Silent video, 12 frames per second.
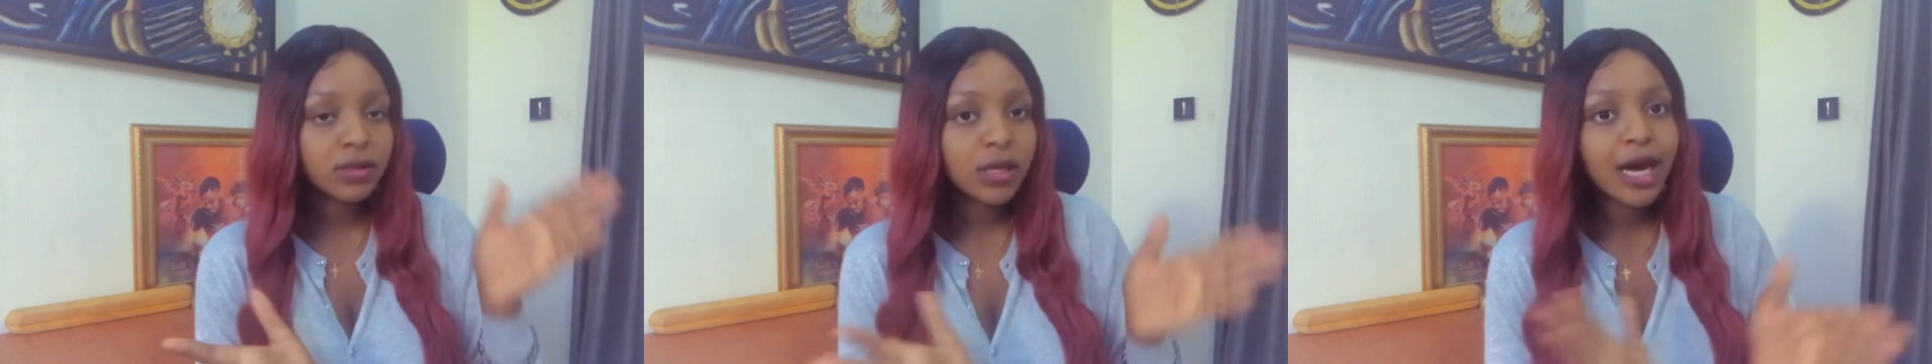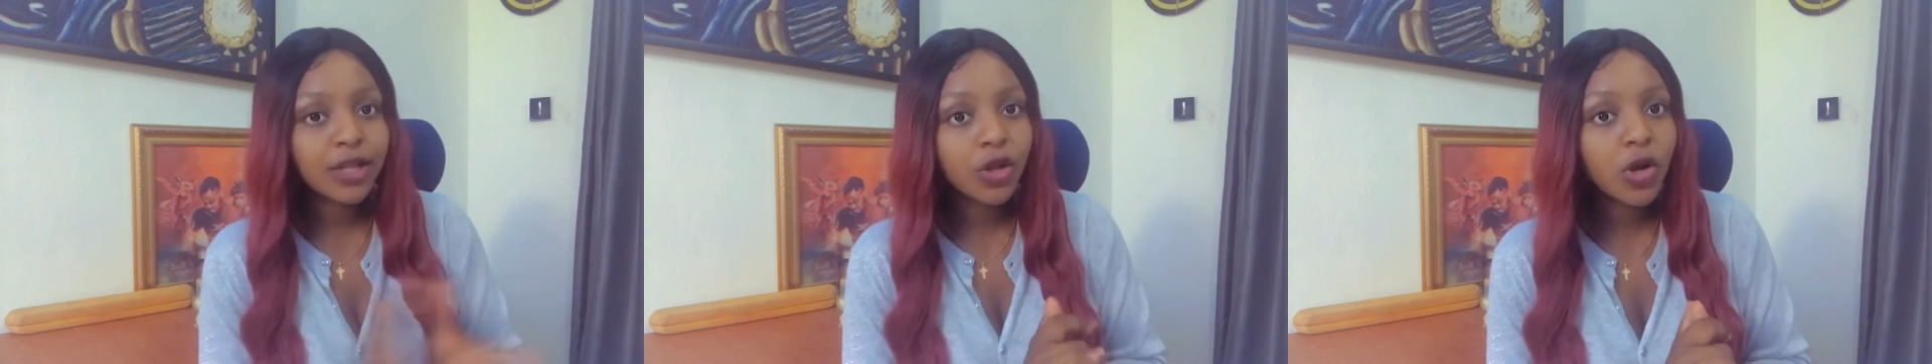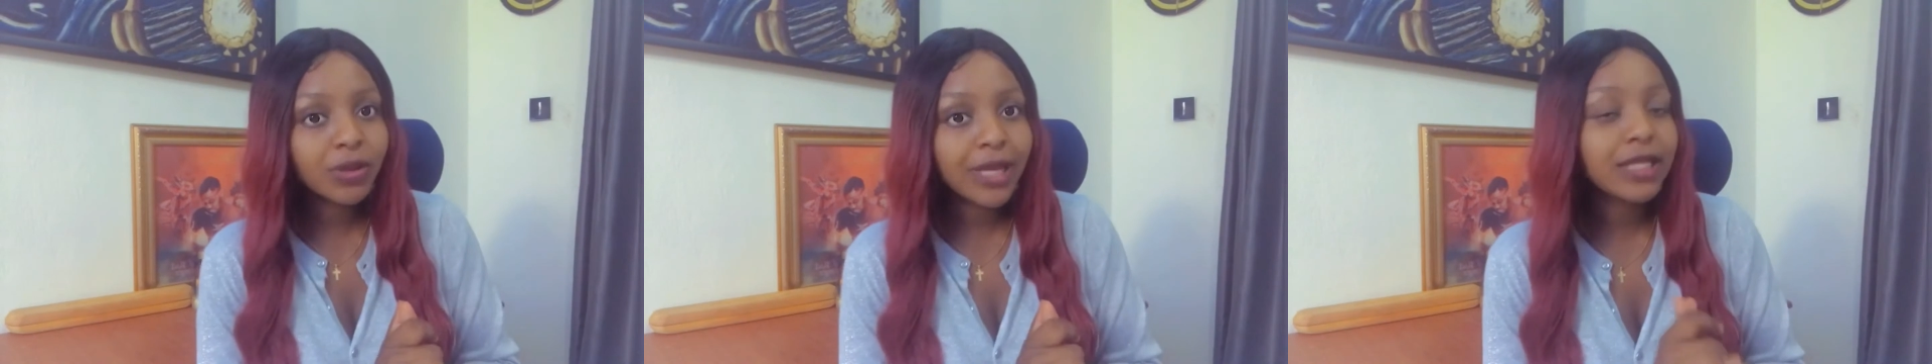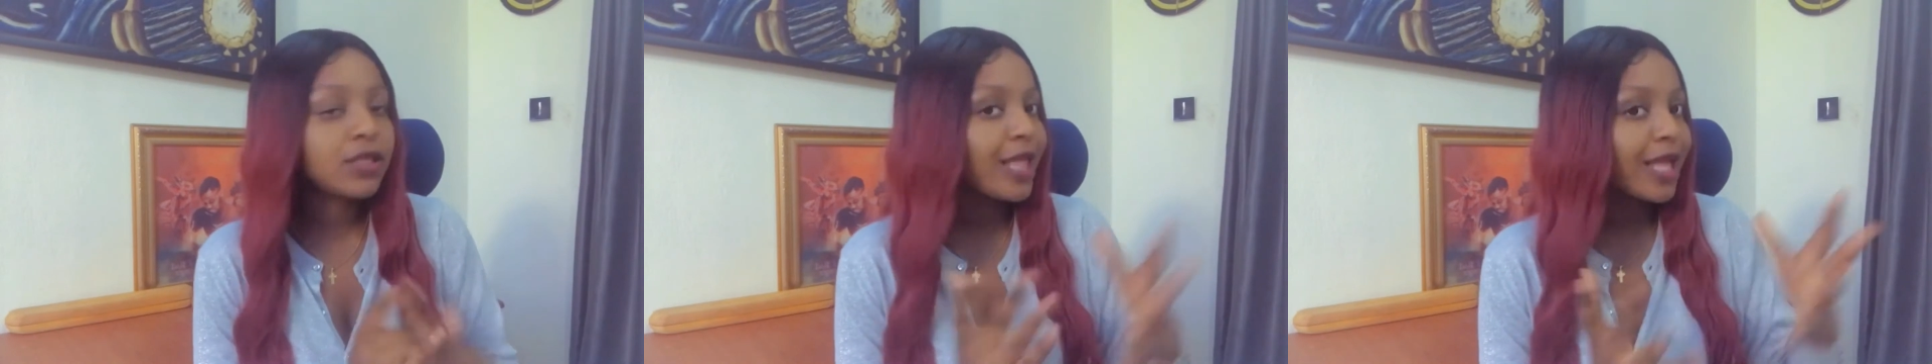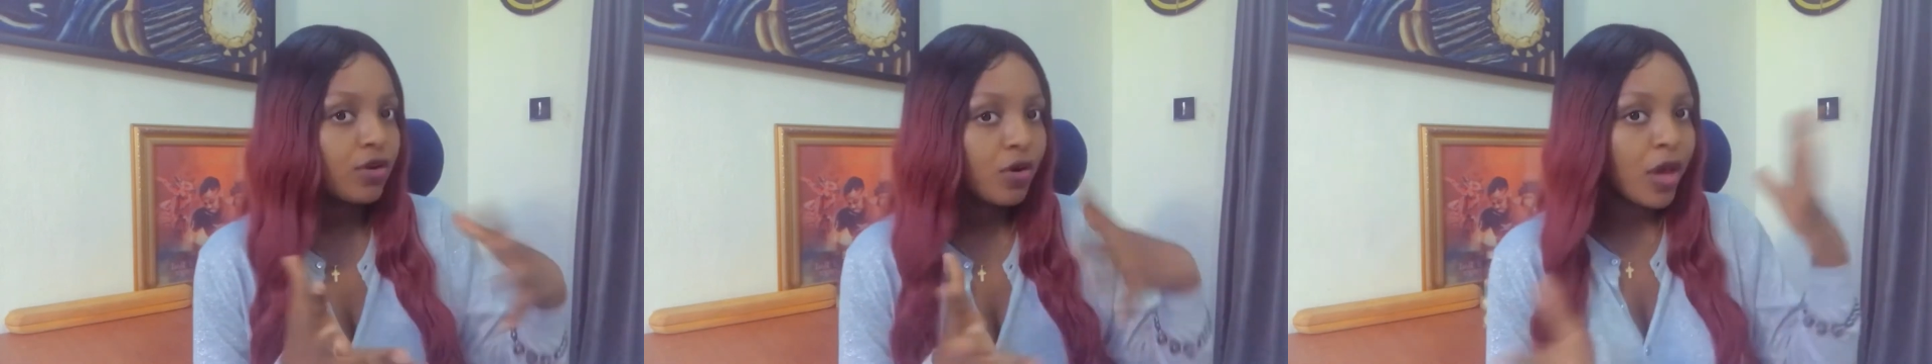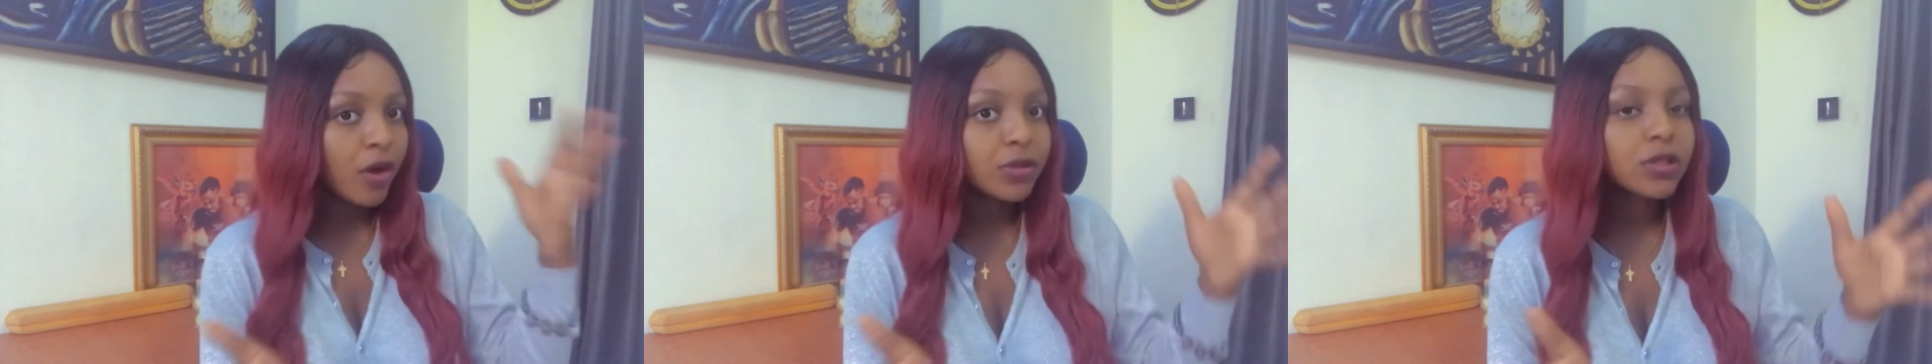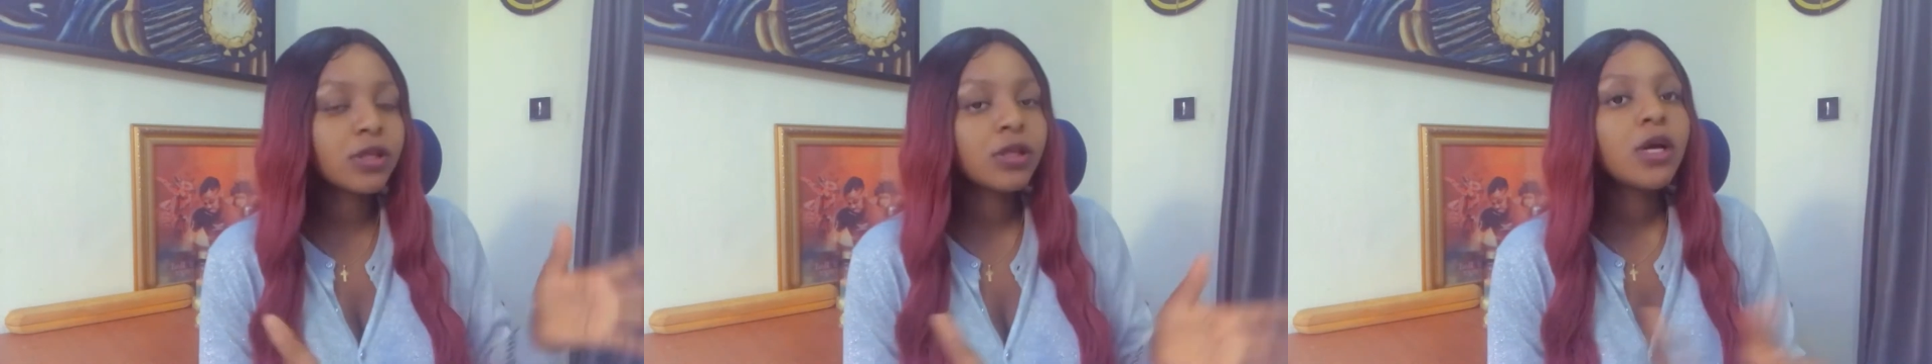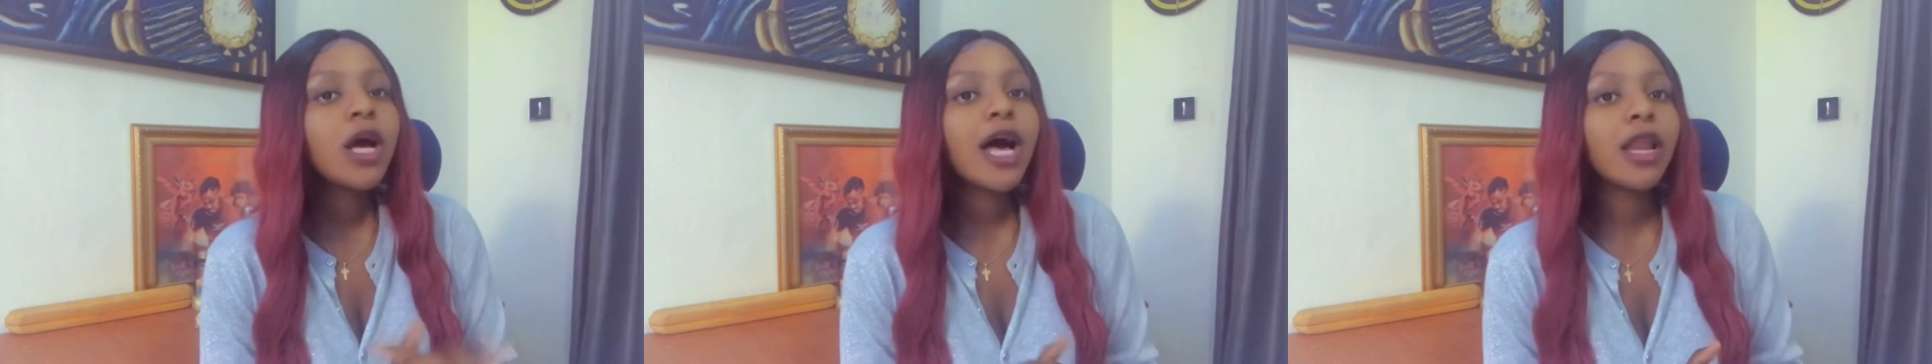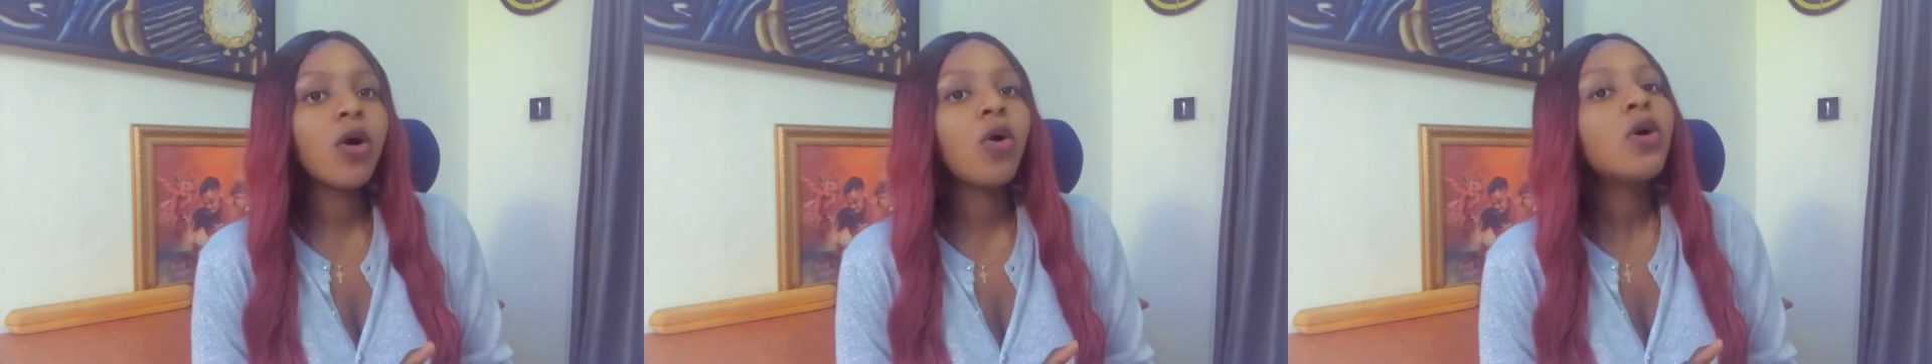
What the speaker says: and all that, like your health and all.